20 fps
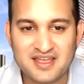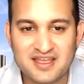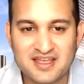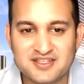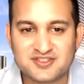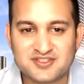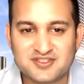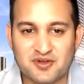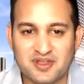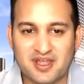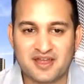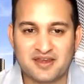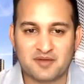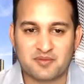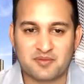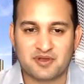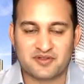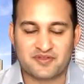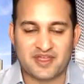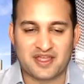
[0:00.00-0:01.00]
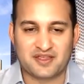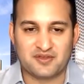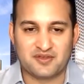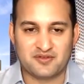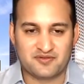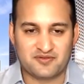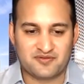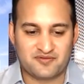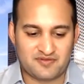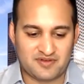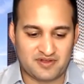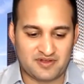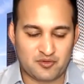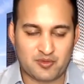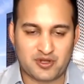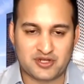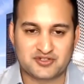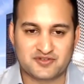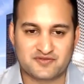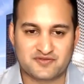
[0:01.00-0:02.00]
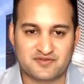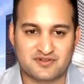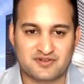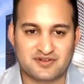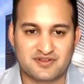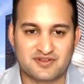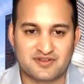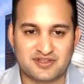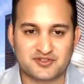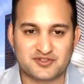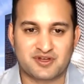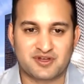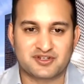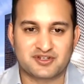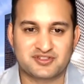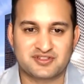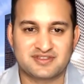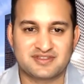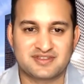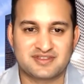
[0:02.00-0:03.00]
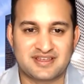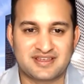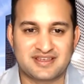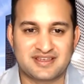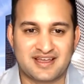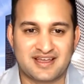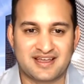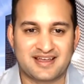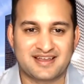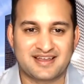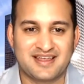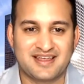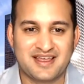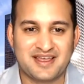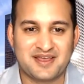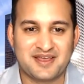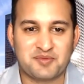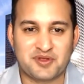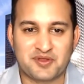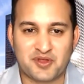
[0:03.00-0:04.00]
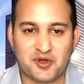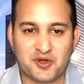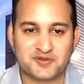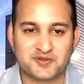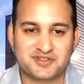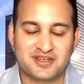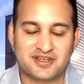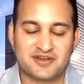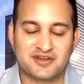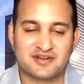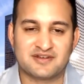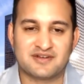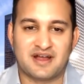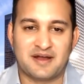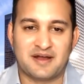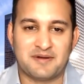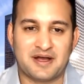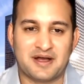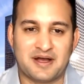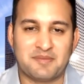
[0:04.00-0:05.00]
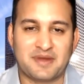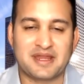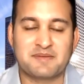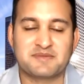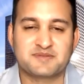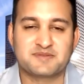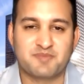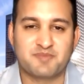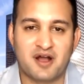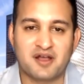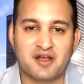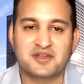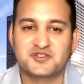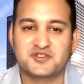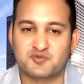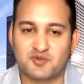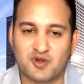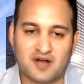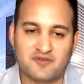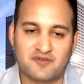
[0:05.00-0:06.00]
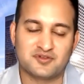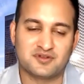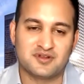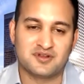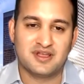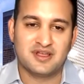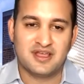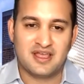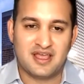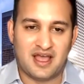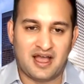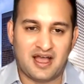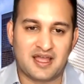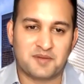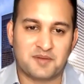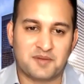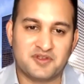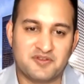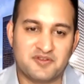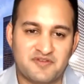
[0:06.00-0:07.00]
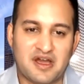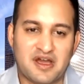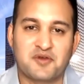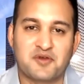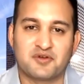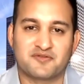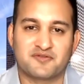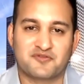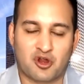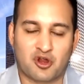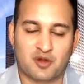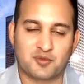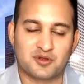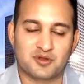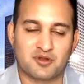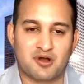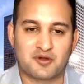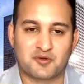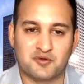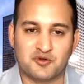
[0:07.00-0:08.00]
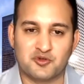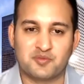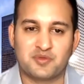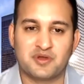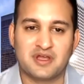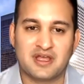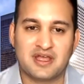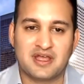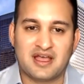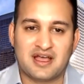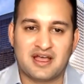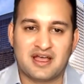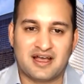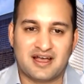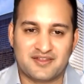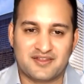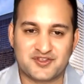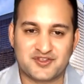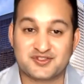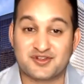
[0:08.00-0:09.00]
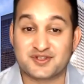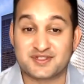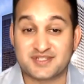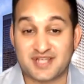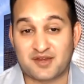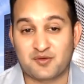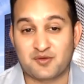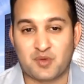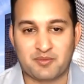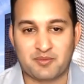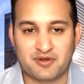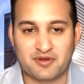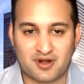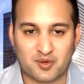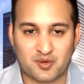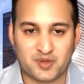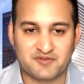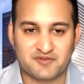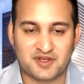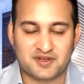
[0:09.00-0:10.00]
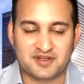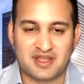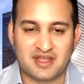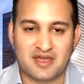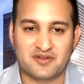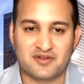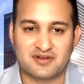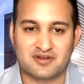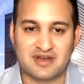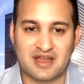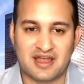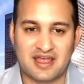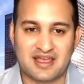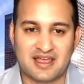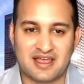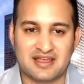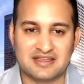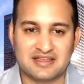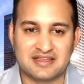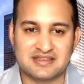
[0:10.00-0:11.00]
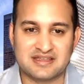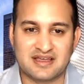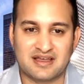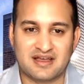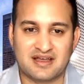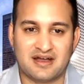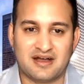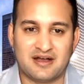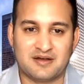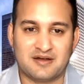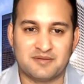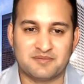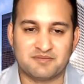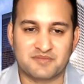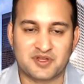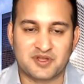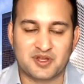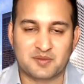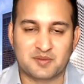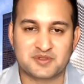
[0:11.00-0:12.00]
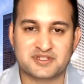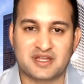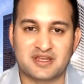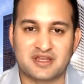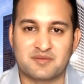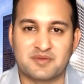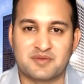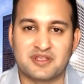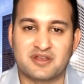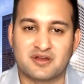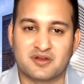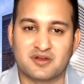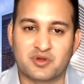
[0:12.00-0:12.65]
So yeah, Nabil, thank you very much for the introduction and being the host here. My name is Pankaj Raval. I am the founder of Carbon Law Group. This is our second webinar we've done together, and I'm excited to be here.